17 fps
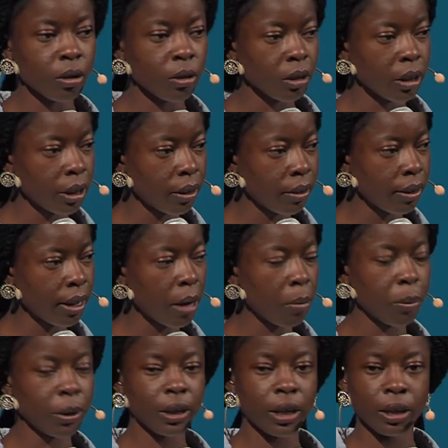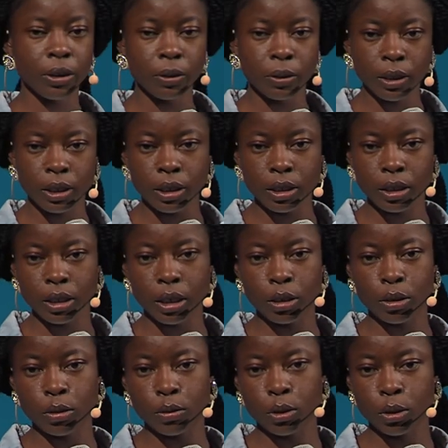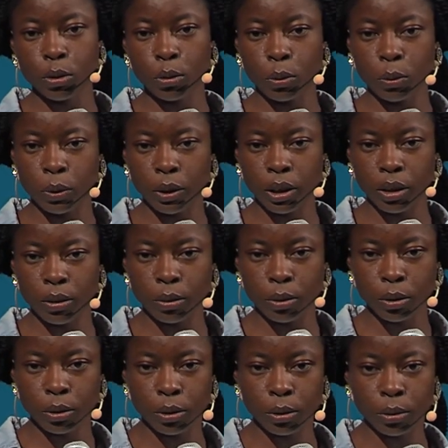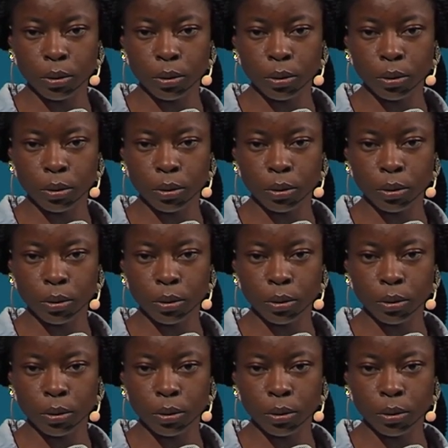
kidnapping another set of schoolgirls